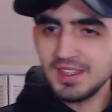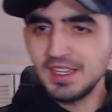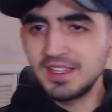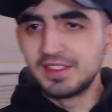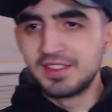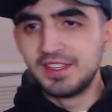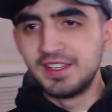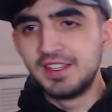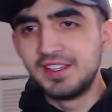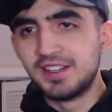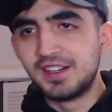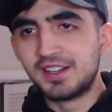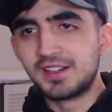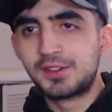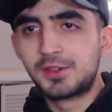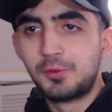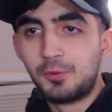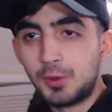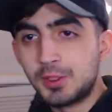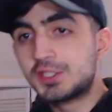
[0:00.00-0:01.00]
The
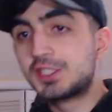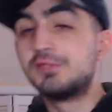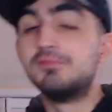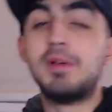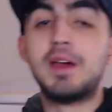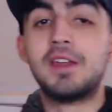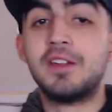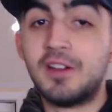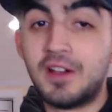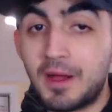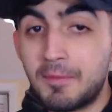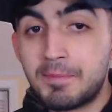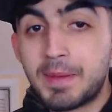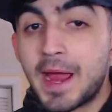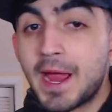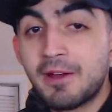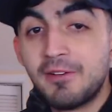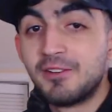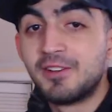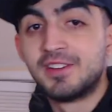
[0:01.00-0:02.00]
Twitch meta,
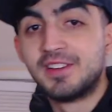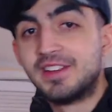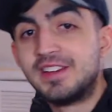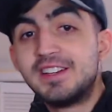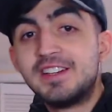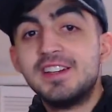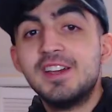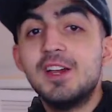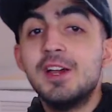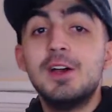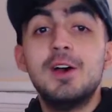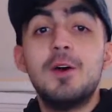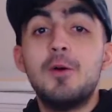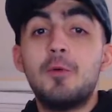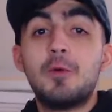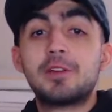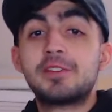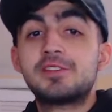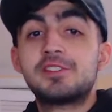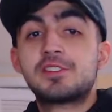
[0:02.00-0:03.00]
apparently,
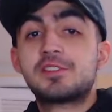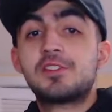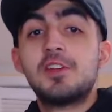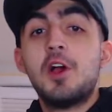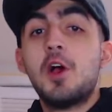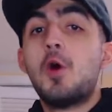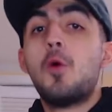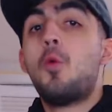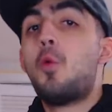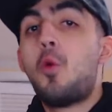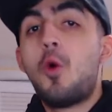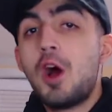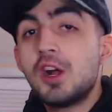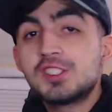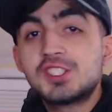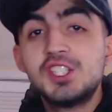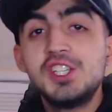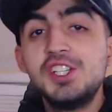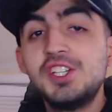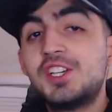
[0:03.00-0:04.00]
was just
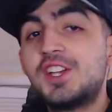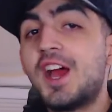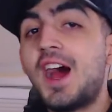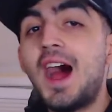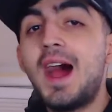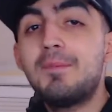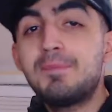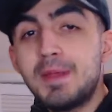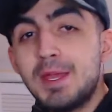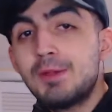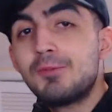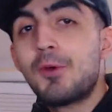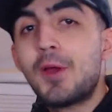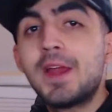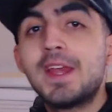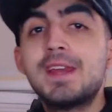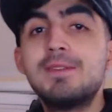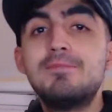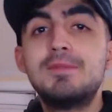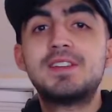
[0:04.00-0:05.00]
watching
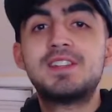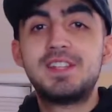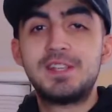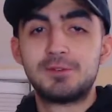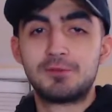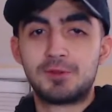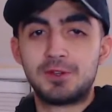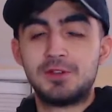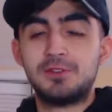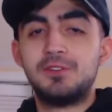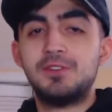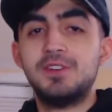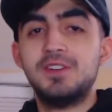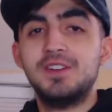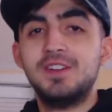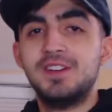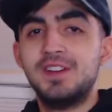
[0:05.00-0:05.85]
copyrighted material